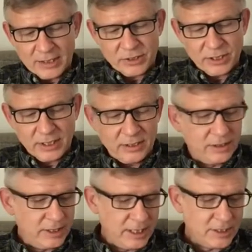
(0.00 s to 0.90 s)
she?
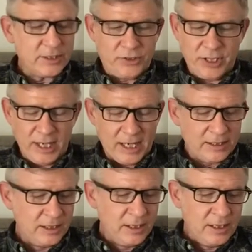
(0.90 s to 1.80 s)
Yes, she had.
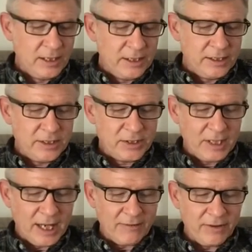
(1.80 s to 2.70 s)
Did she
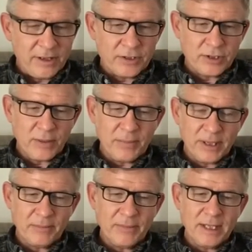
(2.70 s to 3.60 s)
have her
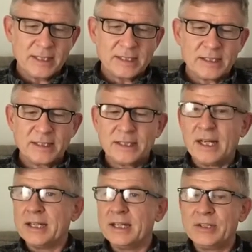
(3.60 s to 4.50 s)
shopping list?
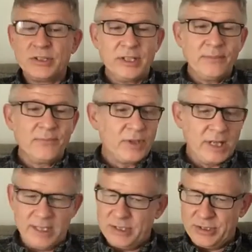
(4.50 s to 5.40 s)
Did she?
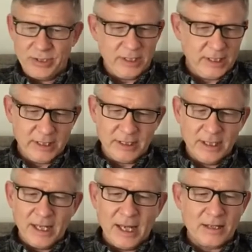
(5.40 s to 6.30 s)
Yes, she did,
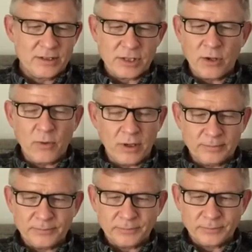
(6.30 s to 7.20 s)
and so on.
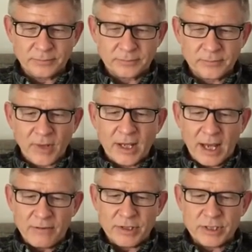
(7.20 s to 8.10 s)

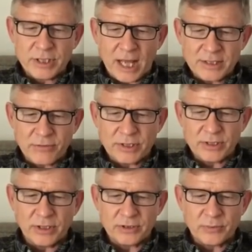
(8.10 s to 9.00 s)
As a
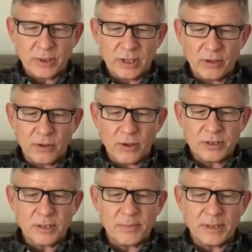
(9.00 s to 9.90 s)
result, we got
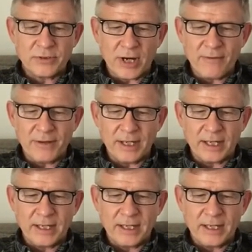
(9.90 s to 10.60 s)
caught up in traffic